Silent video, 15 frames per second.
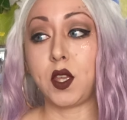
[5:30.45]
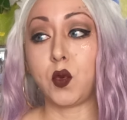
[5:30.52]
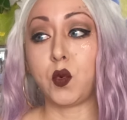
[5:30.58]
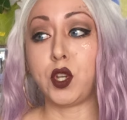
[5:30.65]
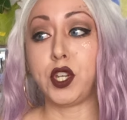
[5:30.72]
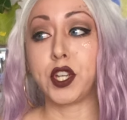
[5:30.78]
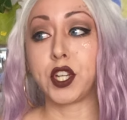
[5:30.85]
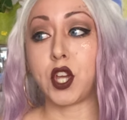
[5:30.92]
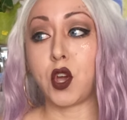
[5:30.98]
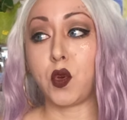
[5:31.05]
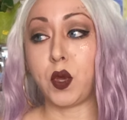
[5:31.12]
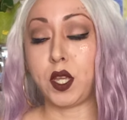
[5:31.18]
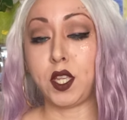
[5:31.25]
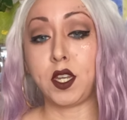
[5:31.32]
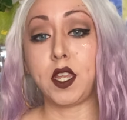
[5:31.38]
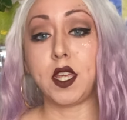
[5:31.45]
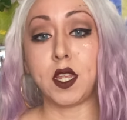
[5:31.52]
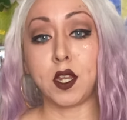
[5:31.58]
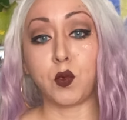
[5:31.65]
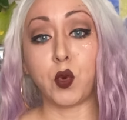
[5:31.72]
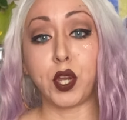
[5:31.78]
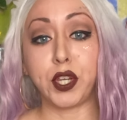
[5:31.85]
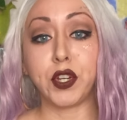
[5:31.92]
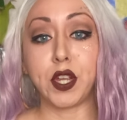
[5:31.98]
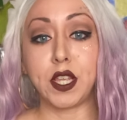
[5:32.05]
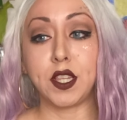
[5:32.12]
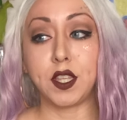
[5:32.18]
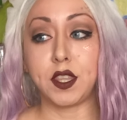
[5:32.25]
when you're going and when you're in the